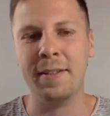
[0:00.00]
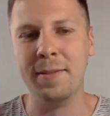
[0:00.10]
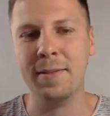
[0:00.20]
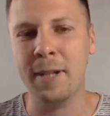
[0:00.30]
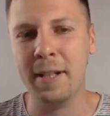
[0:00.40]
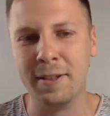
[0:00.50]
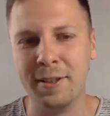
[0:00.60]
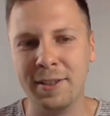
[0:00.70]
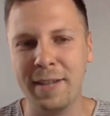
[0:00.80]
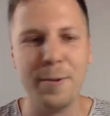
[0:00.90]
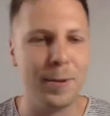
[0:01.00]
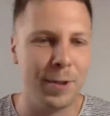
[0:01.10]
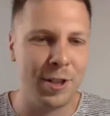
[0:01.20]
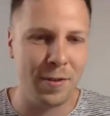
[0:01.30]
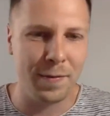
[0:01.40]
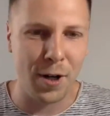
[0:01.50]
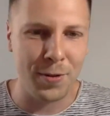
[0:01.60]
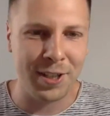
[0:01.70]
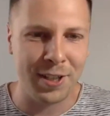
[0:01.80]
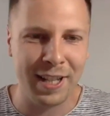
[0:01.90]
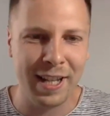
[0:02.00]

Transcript: as well, because everyone watched Frozen.